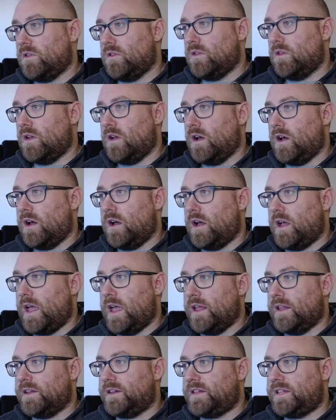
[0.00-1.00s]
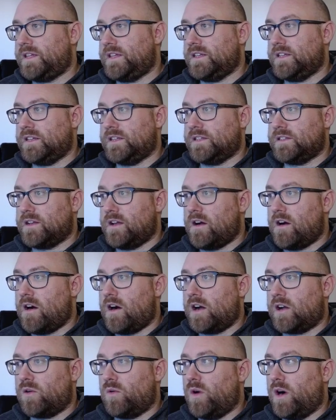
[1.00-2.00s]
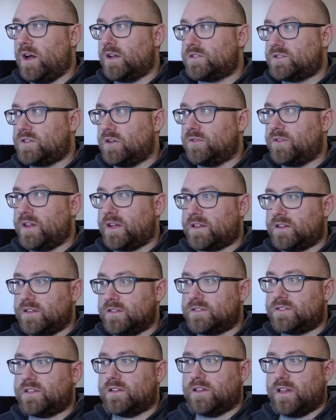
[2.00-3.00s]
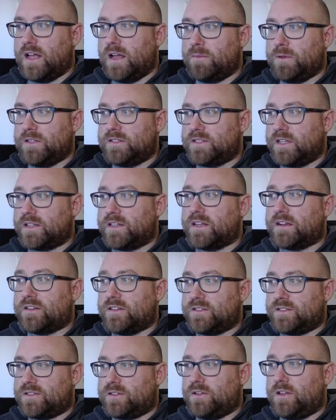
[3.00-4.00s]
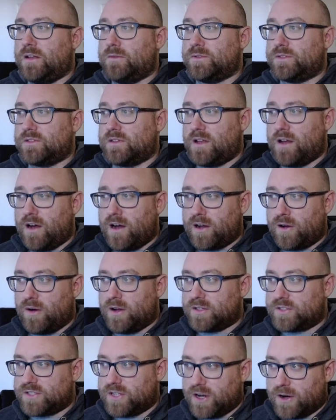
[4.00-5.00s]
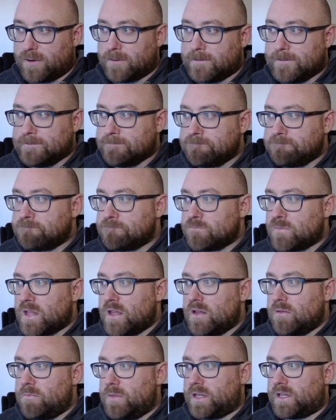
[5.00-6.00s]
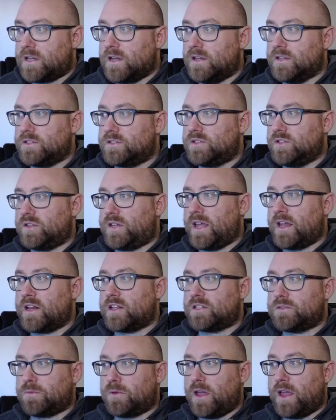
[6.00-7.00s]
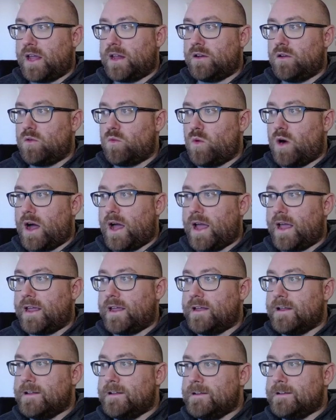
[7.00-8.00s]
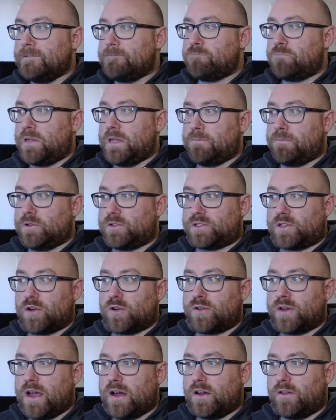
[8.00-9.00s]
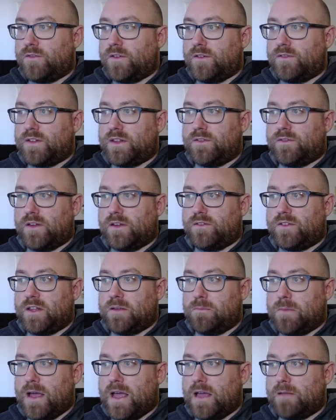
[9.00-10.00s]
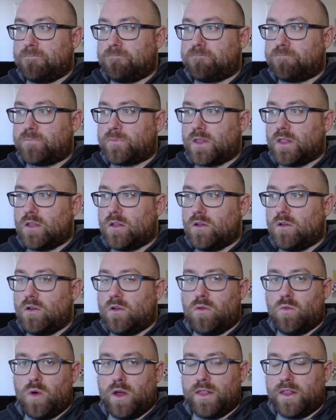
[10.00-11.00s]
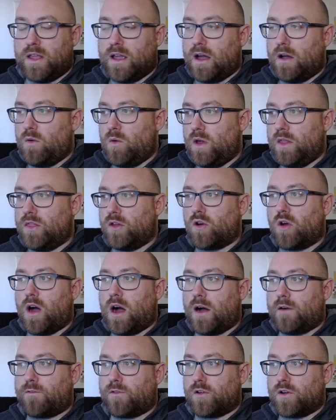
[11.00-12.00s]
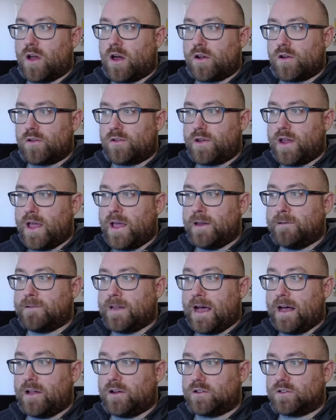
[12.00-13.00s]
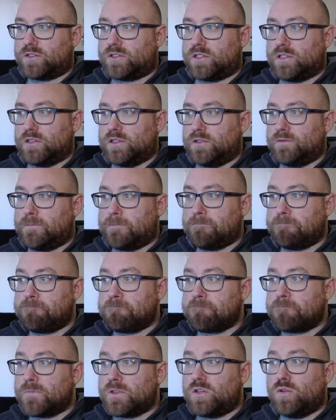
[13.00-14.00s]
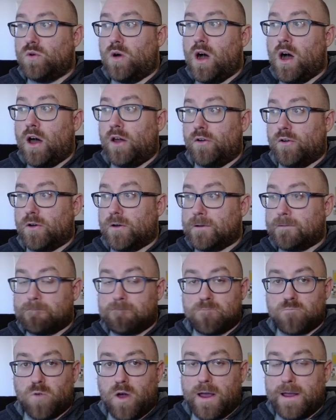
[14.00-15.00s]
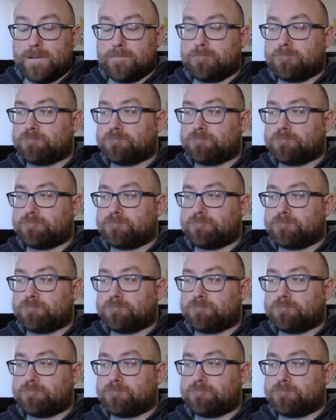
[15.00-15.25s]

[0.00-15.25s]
NT hogwash." So Nicholas Taleb, he's saying Nicholas Taleb's hogwash here because you can't explain why people turn down a 50-50 bet when they're offered $110 to $100, right?